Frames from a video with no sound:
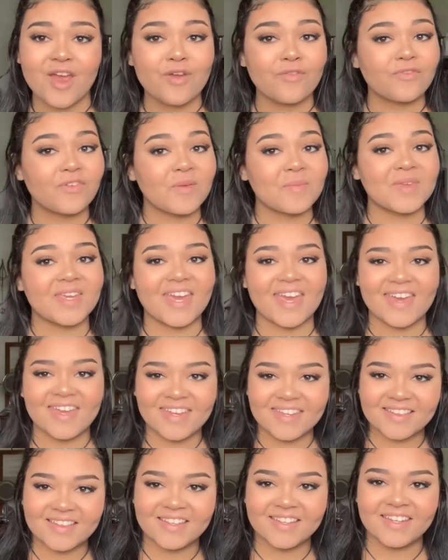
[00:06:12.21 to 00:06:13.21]
from
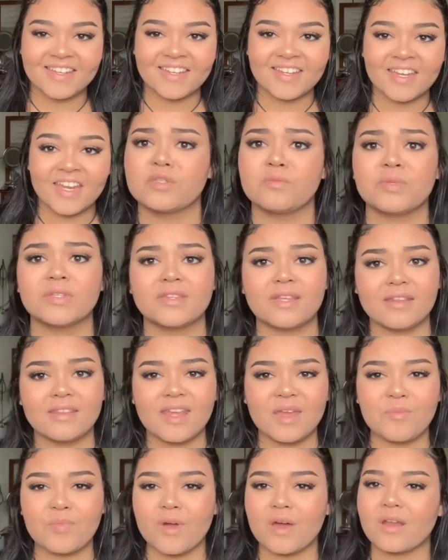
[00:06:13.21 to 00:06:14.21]
Kaylee, but then
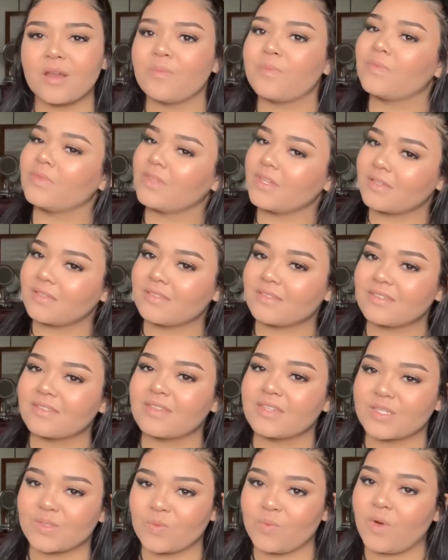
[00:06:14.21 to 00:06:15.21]
they brought up
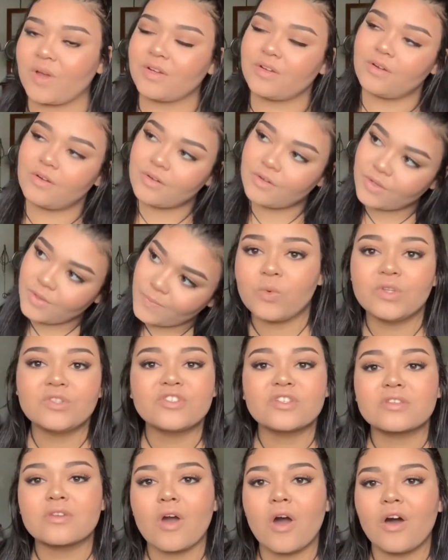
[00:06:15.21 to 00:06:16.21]
this one girl. We'll
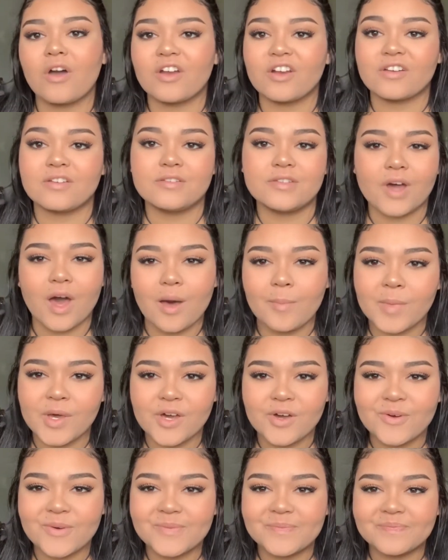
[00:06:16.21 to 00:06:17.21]
just call her
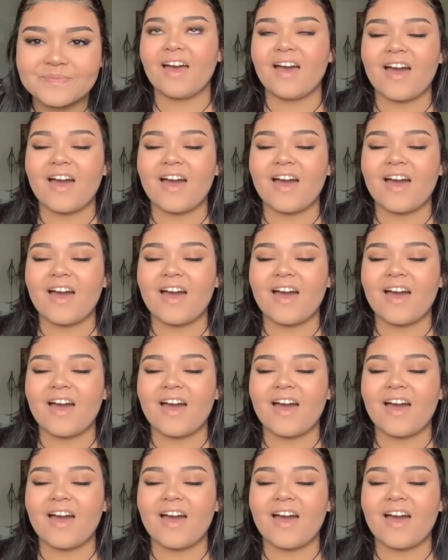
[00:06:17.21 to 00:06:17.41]
Damo.